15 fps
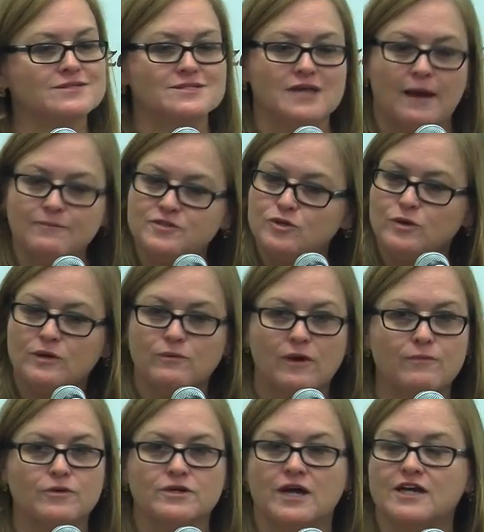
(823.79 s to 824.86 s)
stop doing
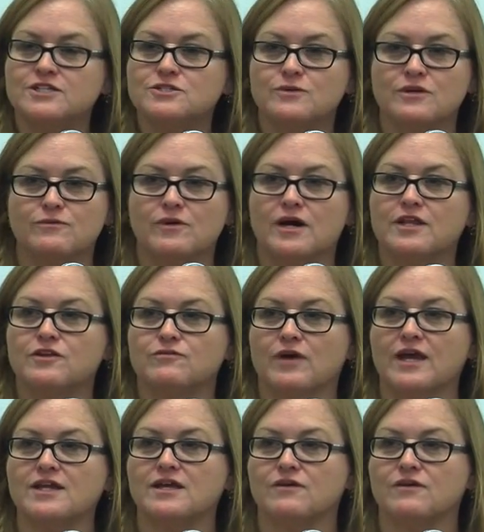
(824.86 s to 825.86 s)
what we're not doing well and right,